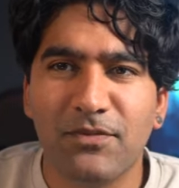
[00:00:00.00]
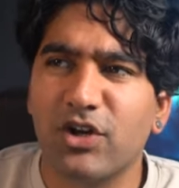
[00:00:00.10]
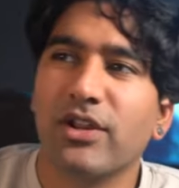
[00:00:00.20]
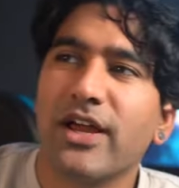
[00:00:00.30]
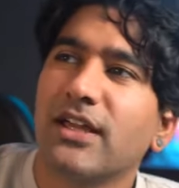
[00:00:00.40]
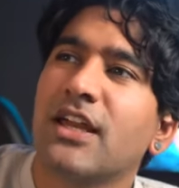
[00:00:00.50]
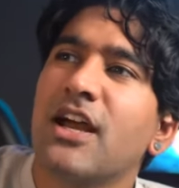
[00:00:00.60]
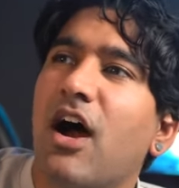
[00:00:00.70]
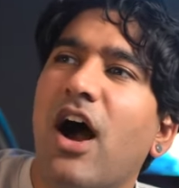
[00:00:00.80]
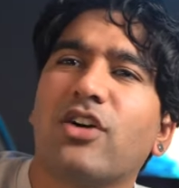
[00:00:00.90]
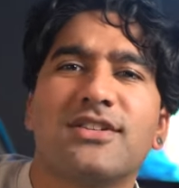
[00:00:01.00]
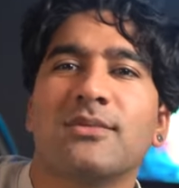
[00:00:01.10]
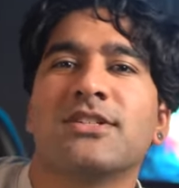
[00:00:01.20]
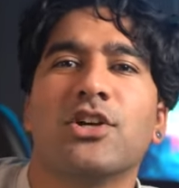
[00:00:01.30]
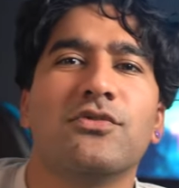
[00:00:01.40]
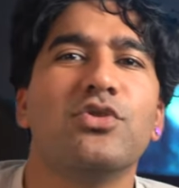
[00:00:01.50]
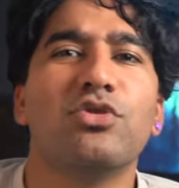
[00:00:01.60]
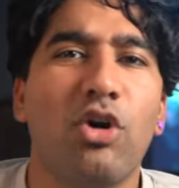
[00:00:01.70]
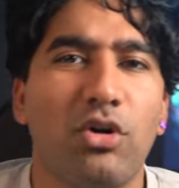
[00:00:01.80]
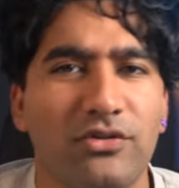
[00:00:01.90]
You know, like I could set myself
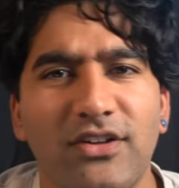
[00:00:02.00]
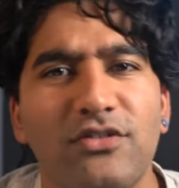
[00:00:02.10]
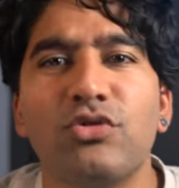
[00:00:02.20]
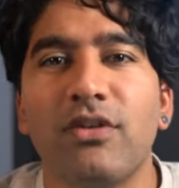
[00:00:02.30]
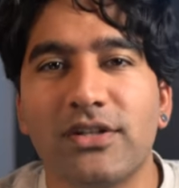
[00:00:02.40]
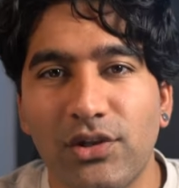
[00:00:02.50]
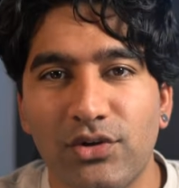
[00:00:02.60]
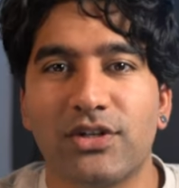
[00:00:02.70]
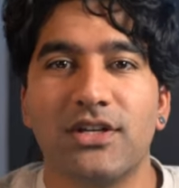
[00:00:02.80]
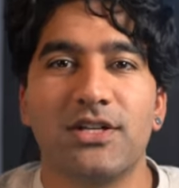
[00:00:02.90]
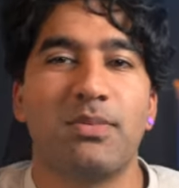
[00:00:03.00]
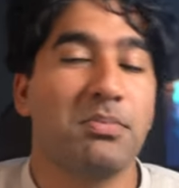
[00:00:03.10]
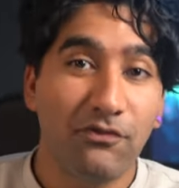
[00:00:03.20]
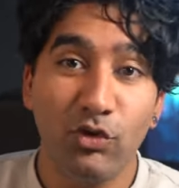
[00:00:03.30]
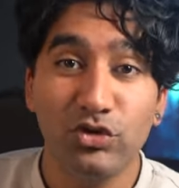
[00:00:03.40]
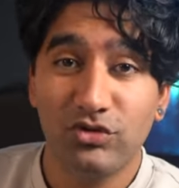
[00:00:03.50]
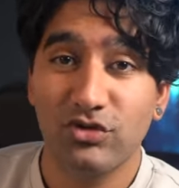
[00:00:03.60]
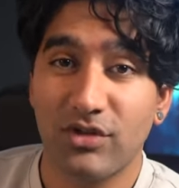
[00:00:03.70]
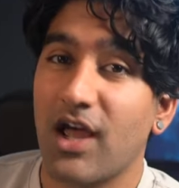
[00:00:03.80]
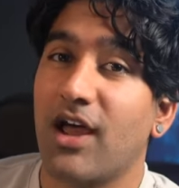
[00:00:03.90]
new goals, these new resolutions. But before you
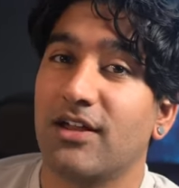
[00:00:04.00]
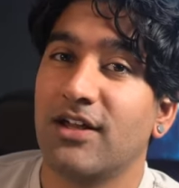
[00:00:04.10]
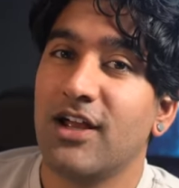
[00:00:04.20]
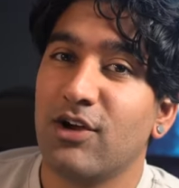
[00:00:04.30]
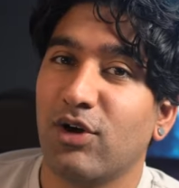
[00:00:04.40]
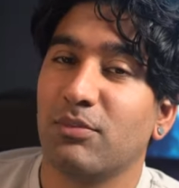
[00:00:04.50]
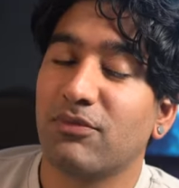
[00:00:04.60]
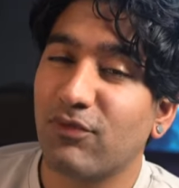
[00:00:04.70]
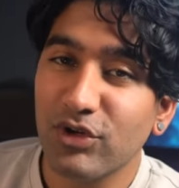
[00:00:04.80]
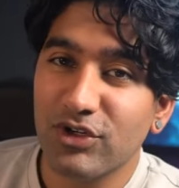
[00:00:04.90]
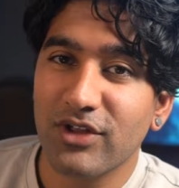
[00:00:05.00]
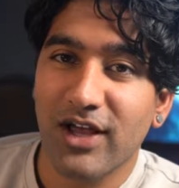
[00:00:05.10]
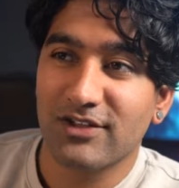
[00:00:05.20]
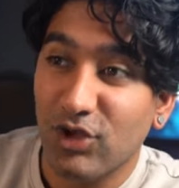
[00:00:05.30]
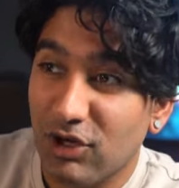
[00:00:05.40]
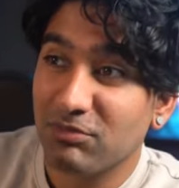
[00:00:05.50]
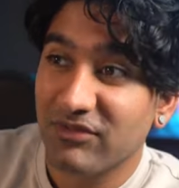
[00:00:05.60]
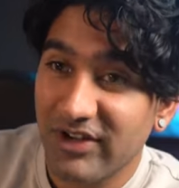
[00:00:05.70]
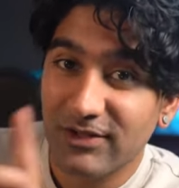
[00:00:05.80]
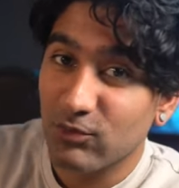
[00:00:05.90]
do that, right, before you do that, so you can
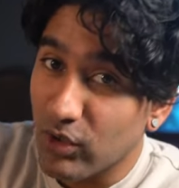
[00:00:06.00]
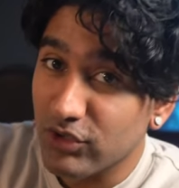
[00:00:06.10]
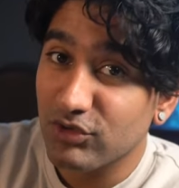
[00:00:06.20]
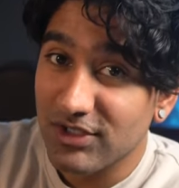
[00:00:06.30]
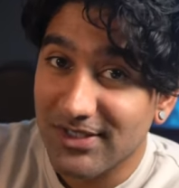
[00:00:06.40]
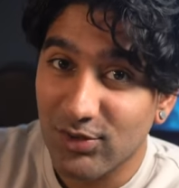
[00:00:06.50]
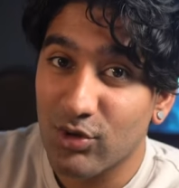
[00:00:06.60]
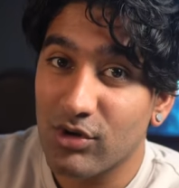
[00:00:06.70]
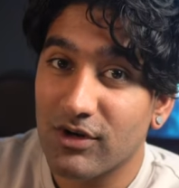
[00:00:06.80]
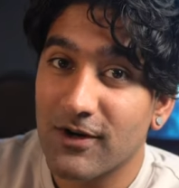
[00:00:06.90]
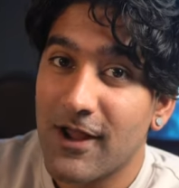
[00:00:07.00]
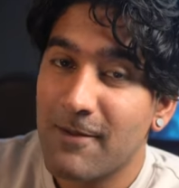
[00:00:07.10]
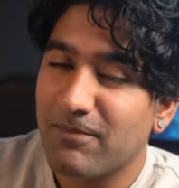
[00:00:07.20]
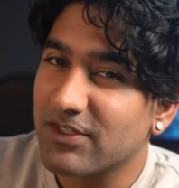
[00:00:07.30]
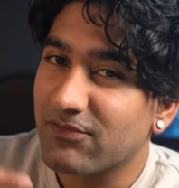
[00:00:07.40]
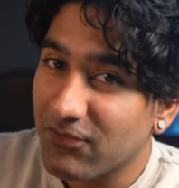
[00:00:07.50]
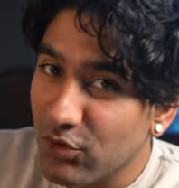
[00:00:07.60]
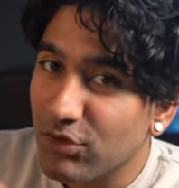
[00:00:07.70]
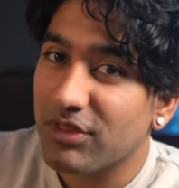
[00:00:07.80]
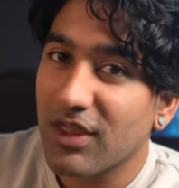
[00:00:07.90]
prevent what you just saw, there's a
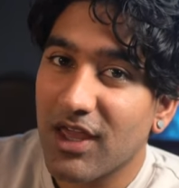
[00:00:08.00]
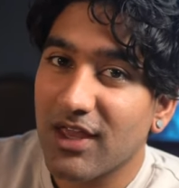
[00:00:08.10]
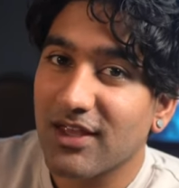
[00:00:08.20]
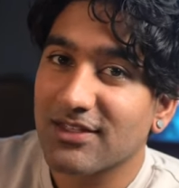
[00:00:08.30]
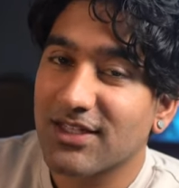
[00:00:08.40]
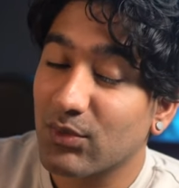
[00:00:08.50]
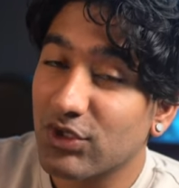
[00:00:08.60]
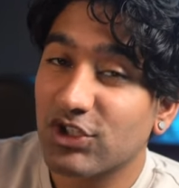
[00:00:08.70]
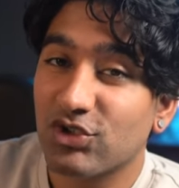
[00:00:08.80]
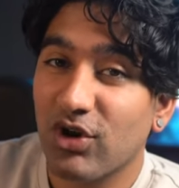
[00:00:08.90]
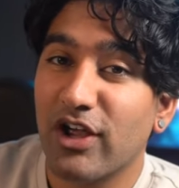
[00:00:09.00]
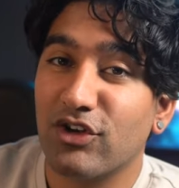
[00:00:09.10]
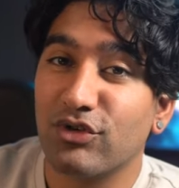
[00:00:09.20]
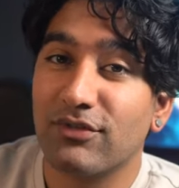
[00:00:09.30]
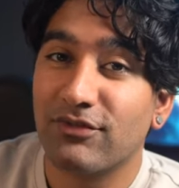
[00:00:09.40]
few things that we should try and do